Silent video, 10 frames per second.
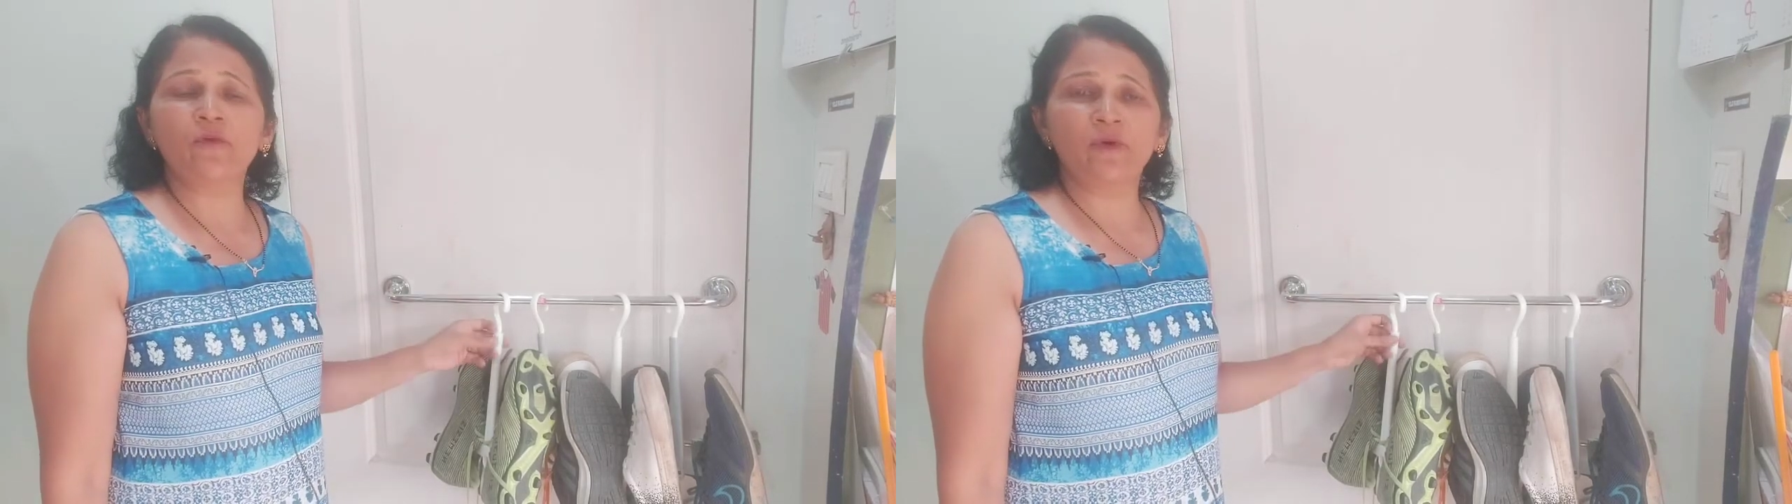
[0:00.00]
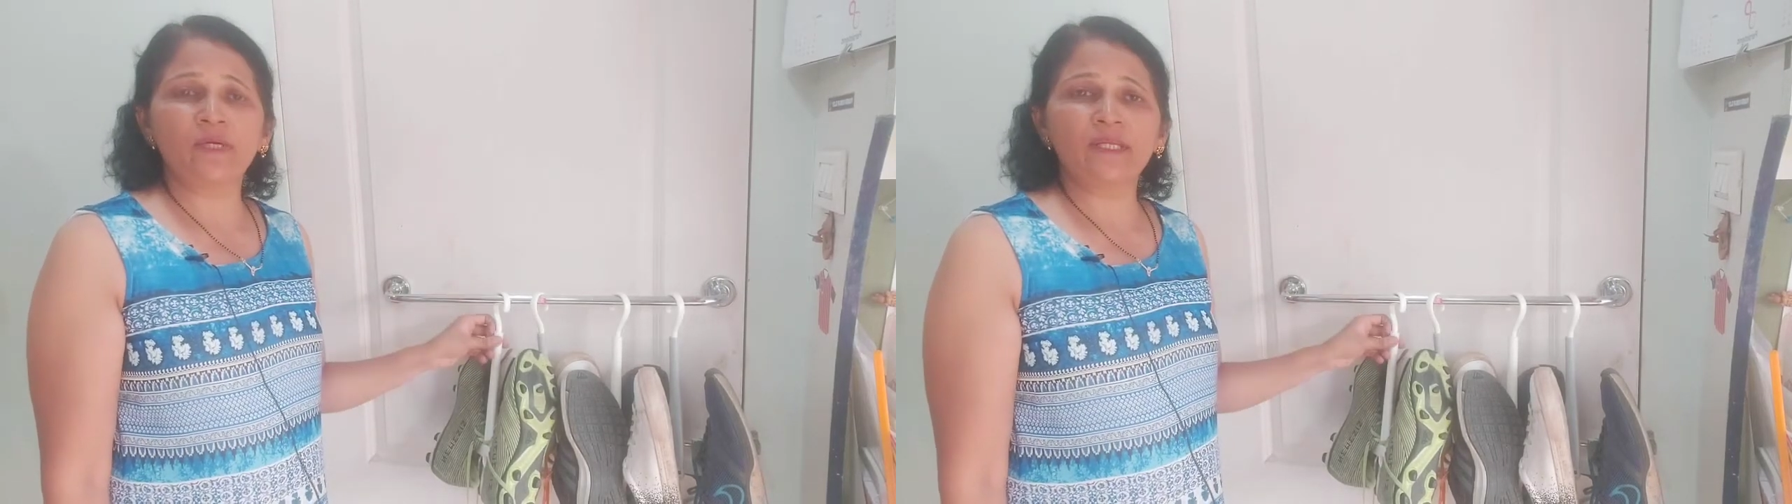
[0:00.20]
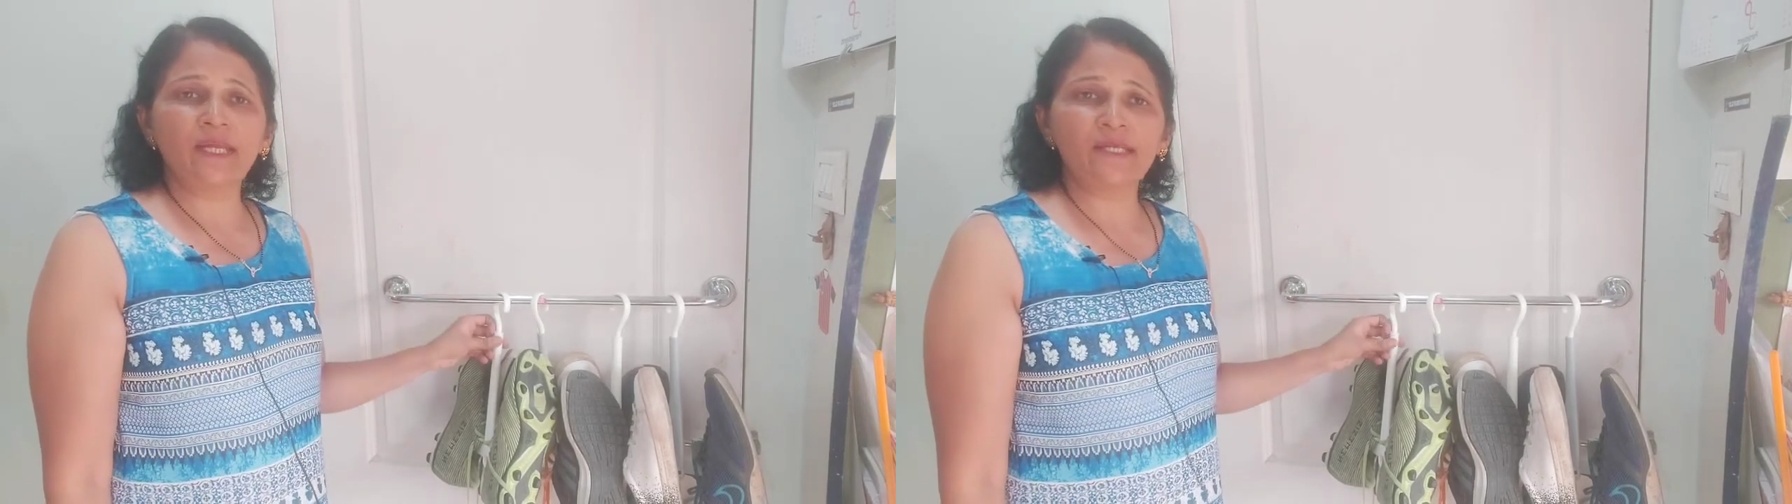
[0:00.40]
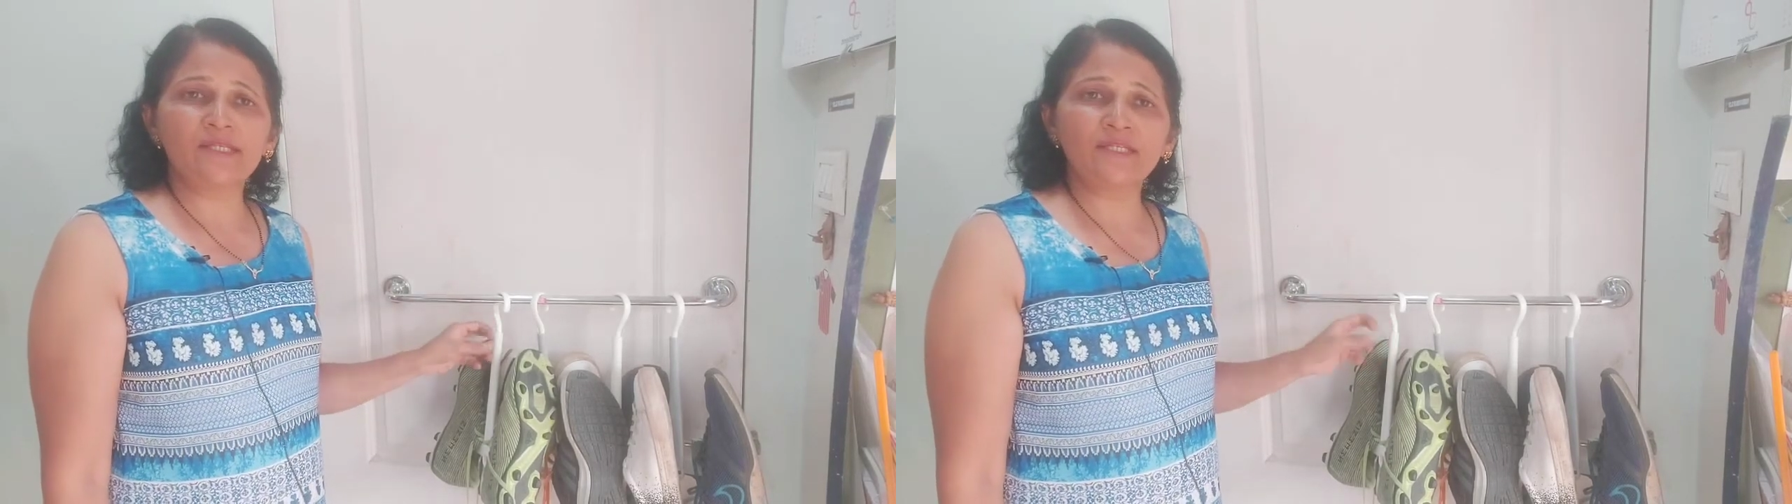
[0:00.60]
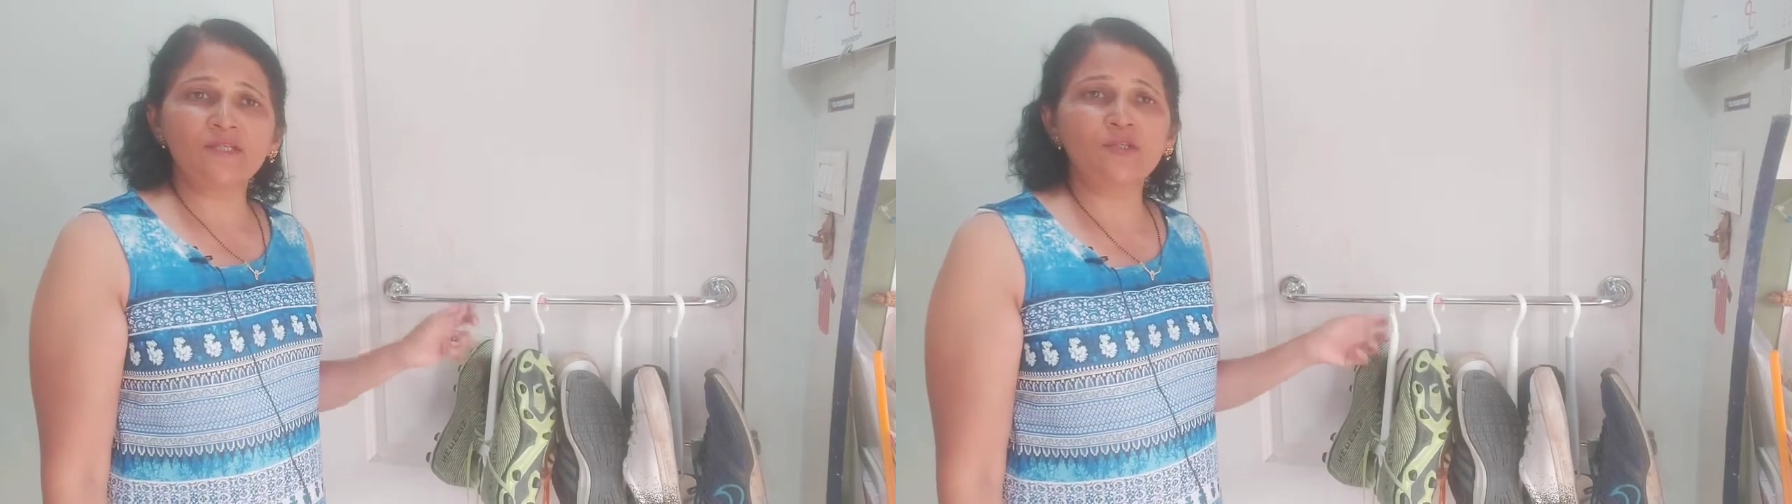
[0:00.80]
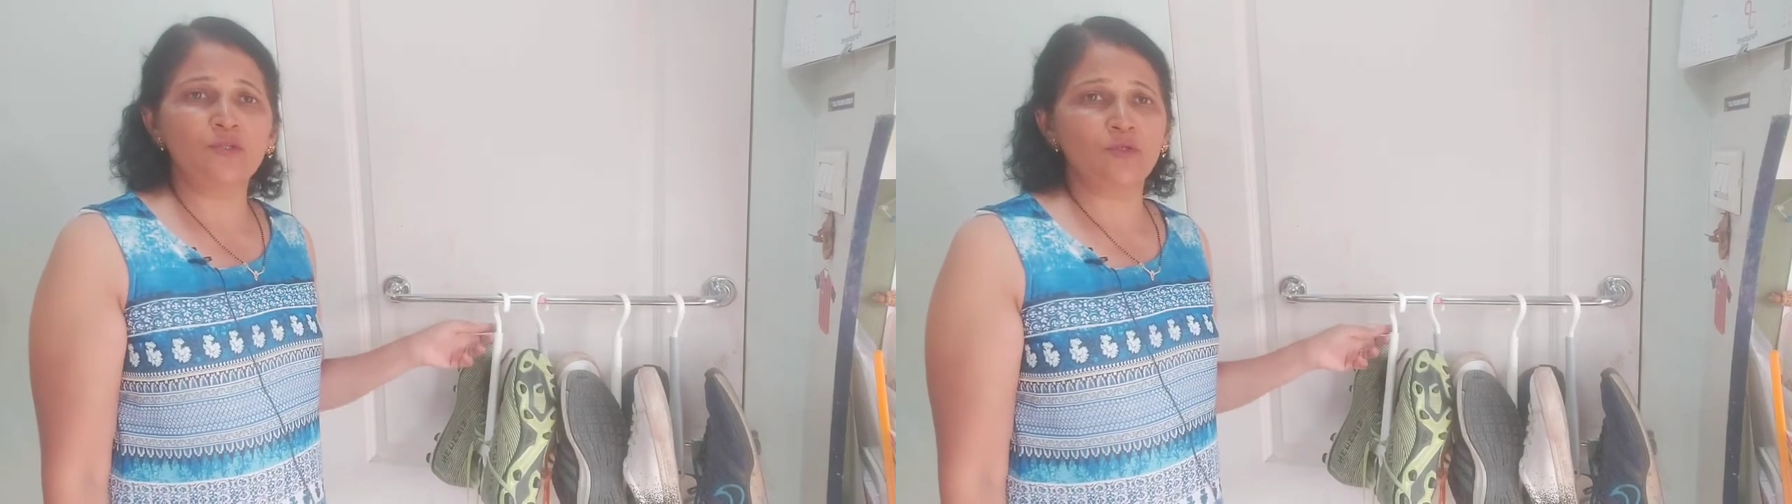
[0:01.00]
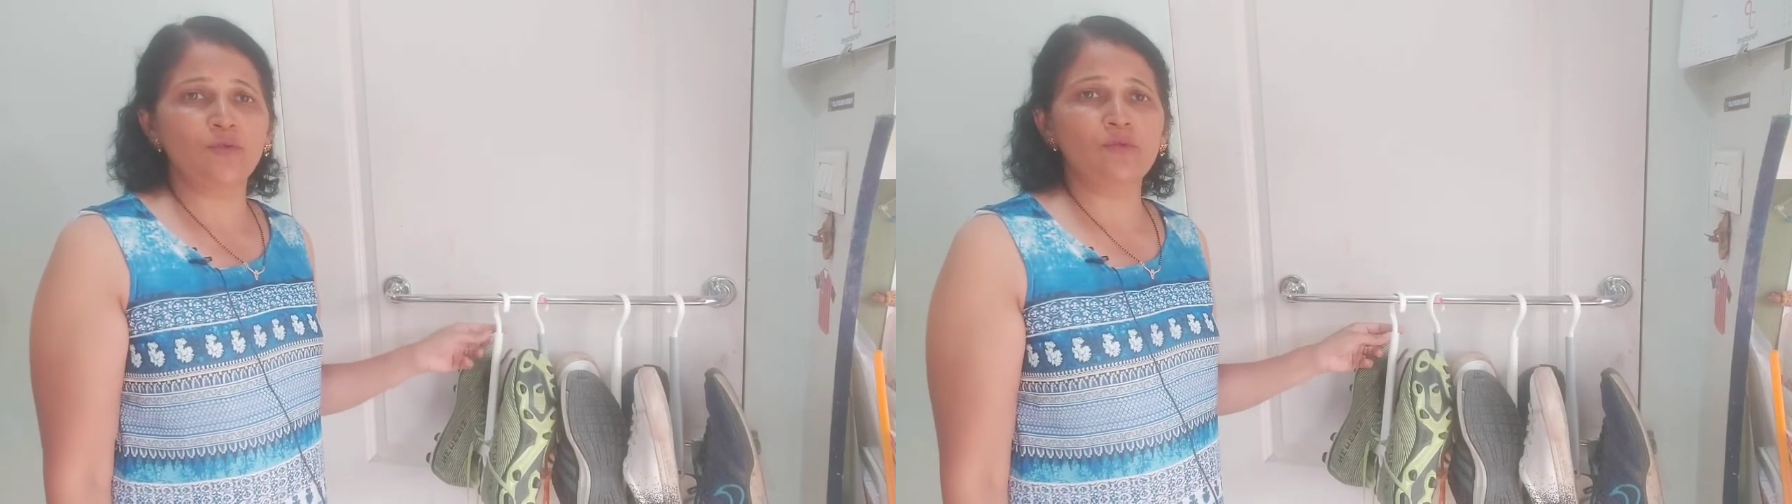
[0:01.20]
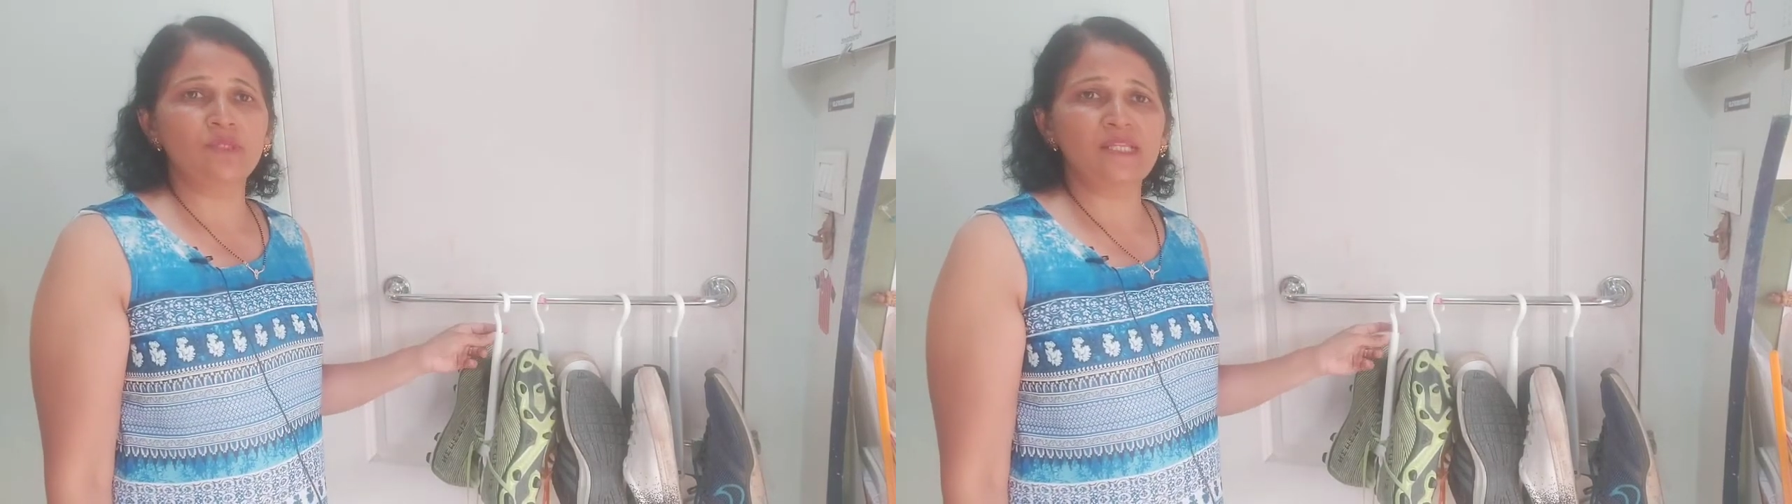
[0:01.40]
organizing
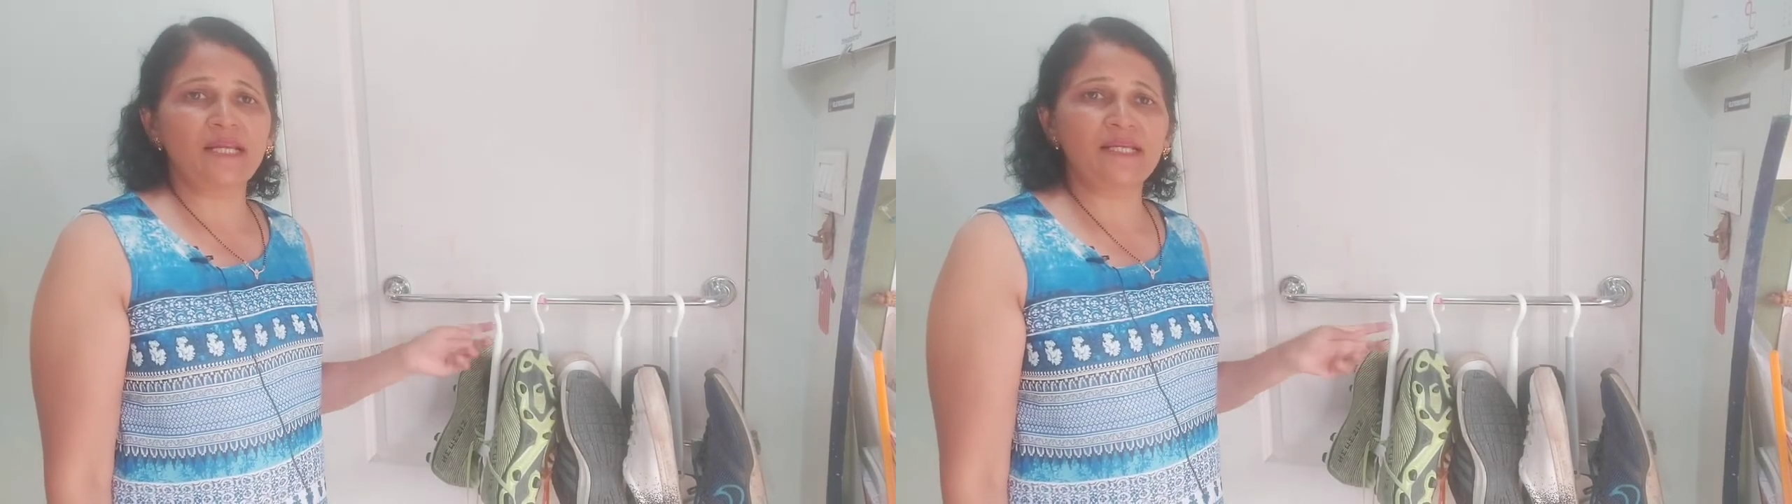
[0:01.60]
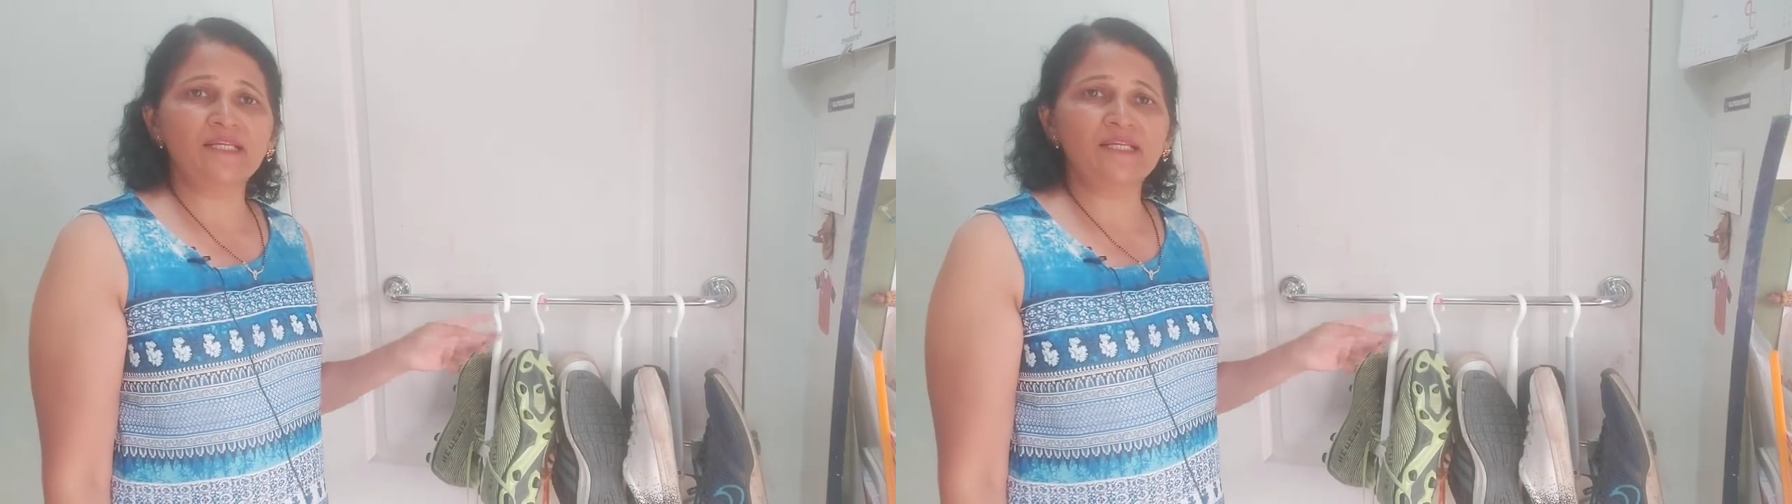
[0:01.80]
shoes that